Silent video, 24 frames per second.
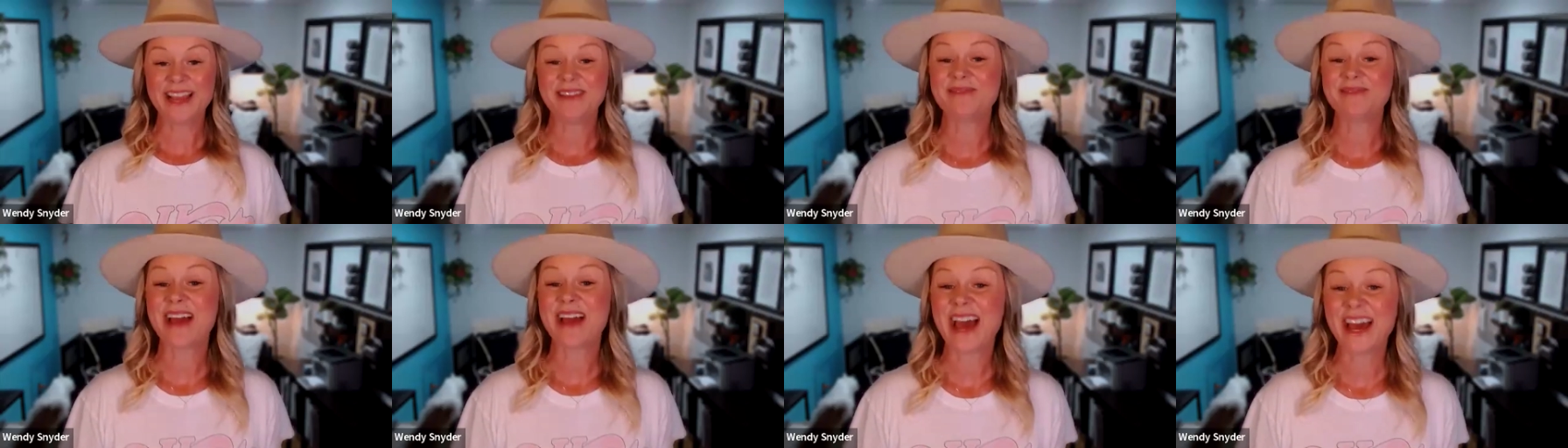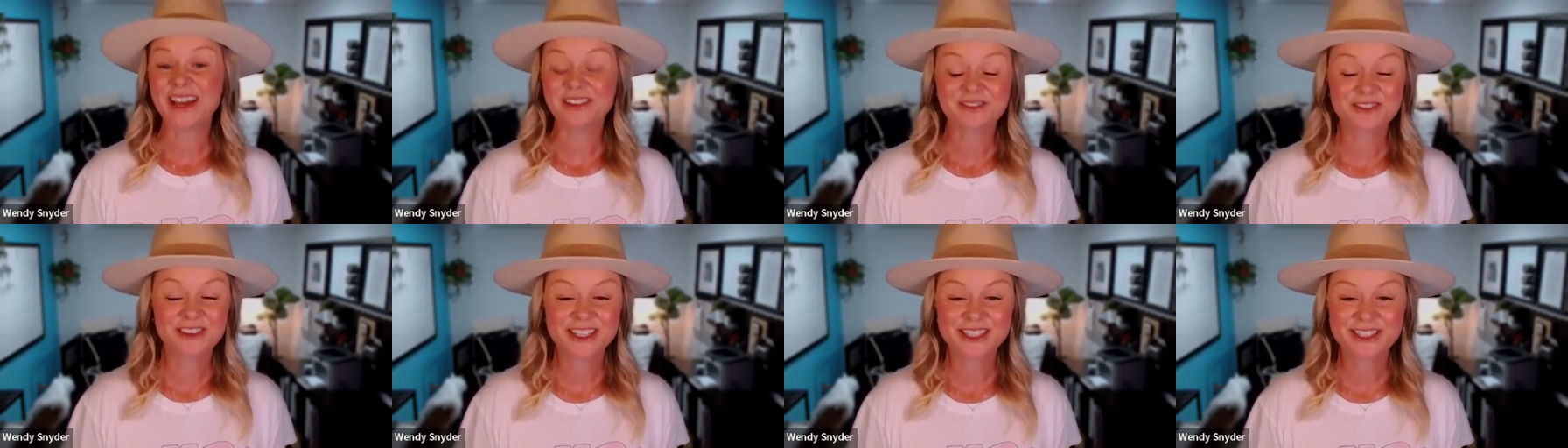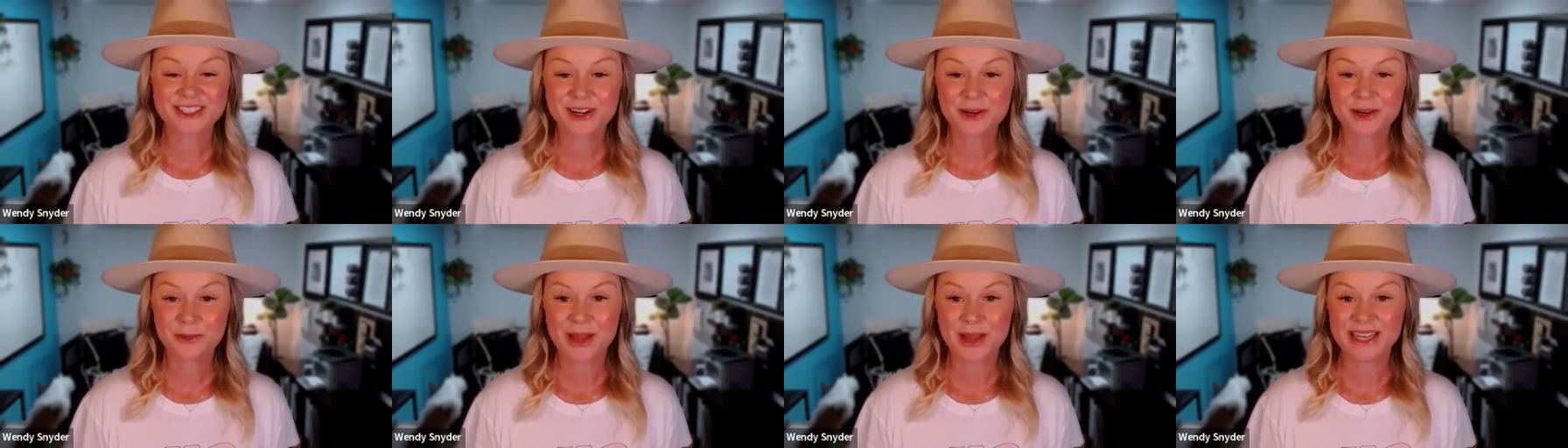I'm at
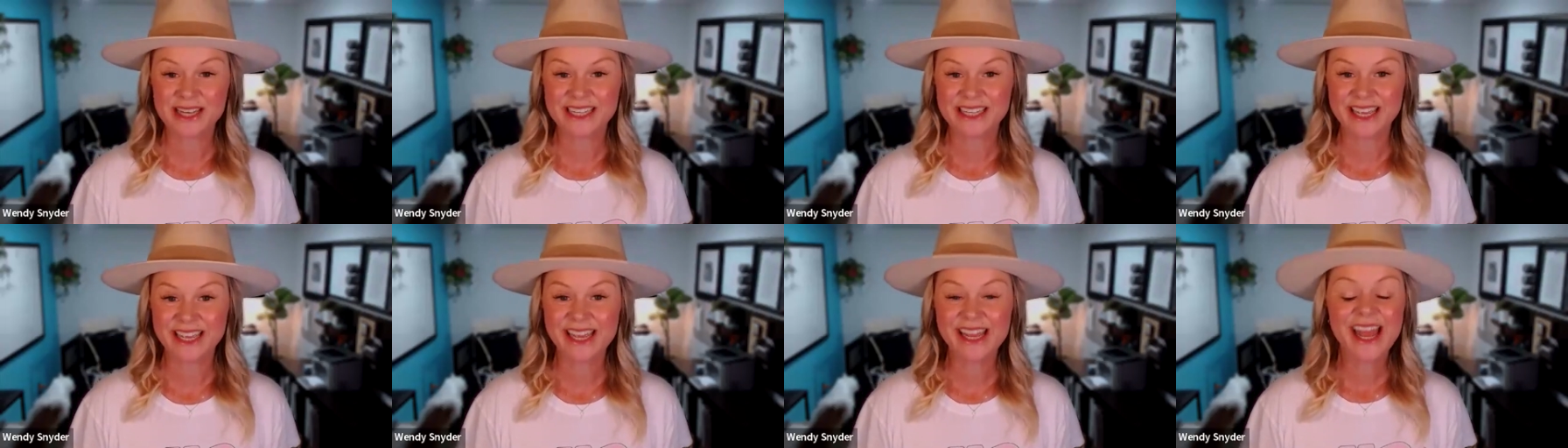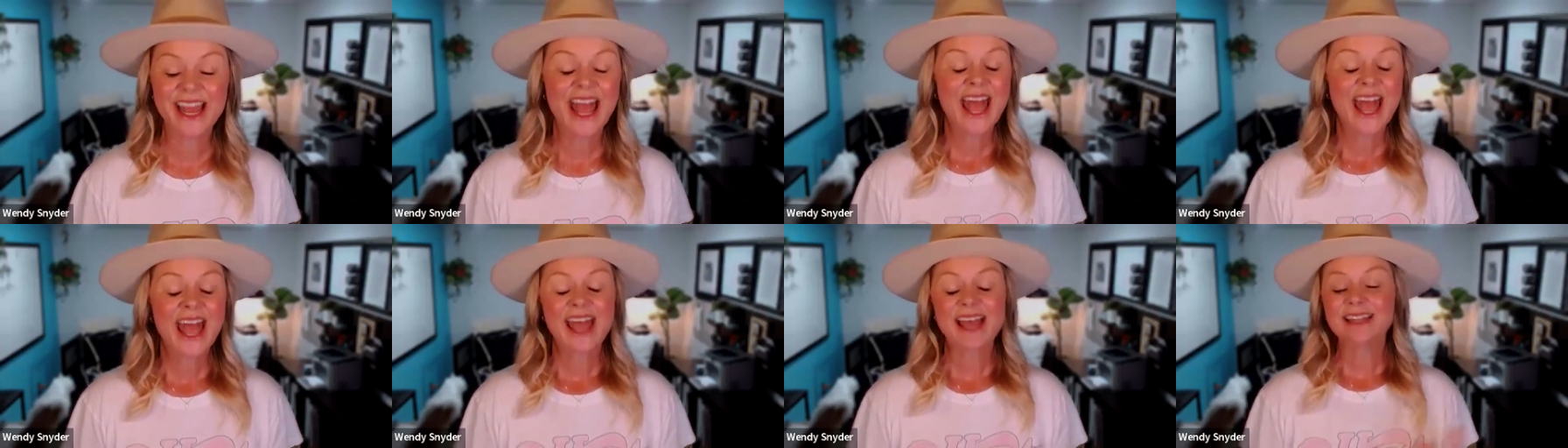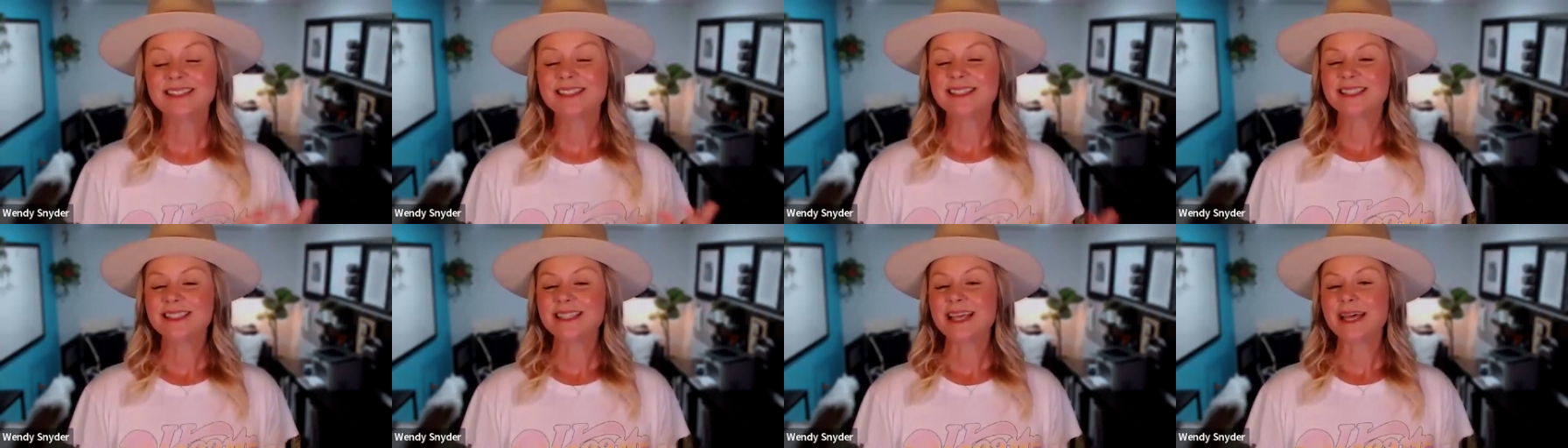FreshStartWendy
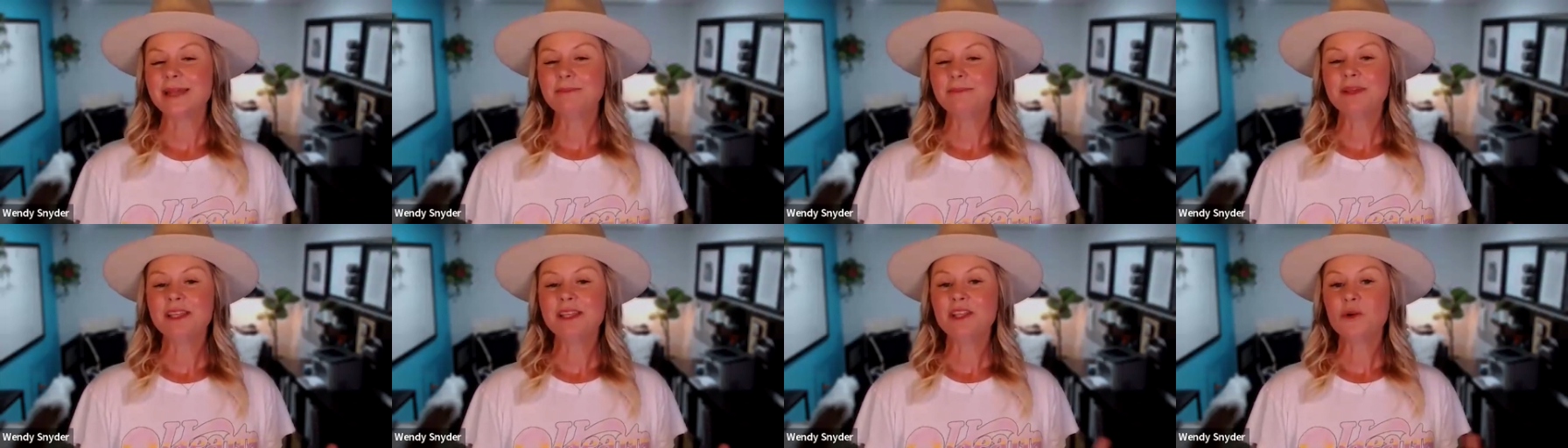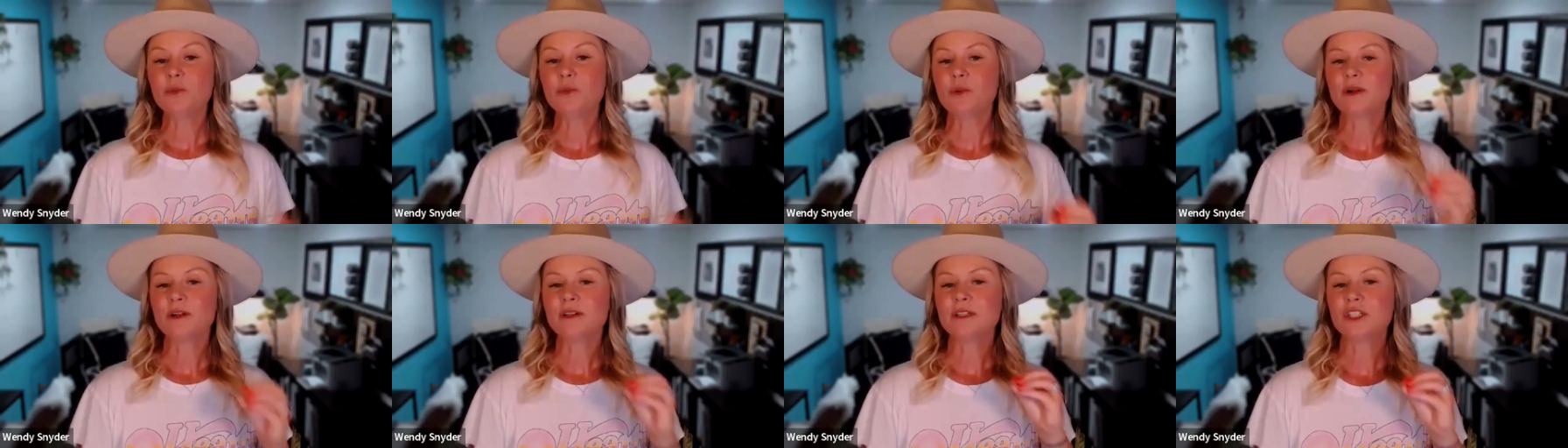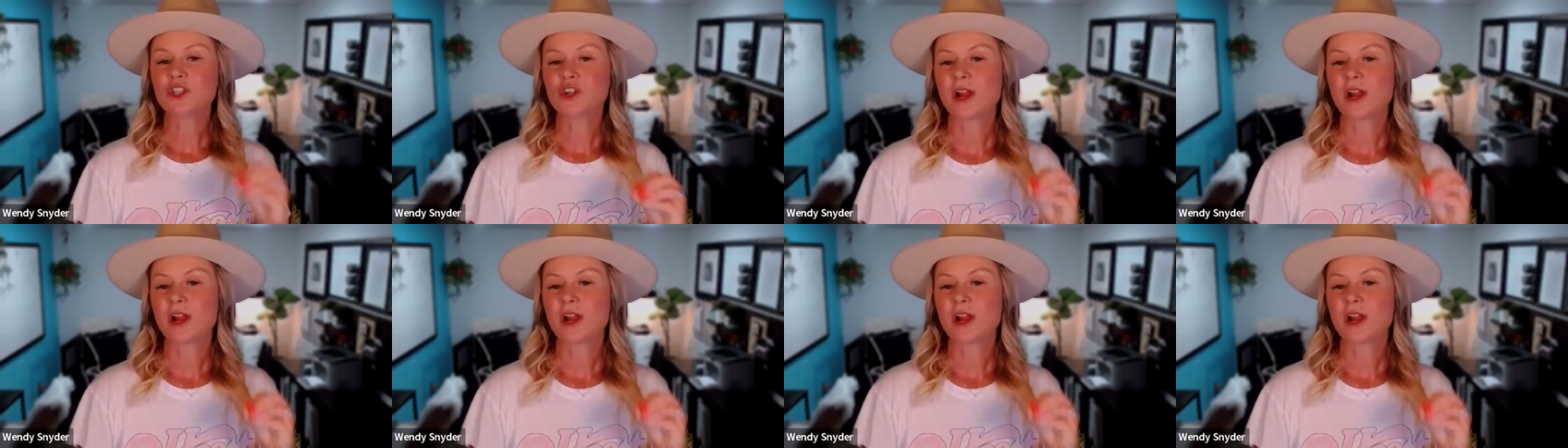and send me the word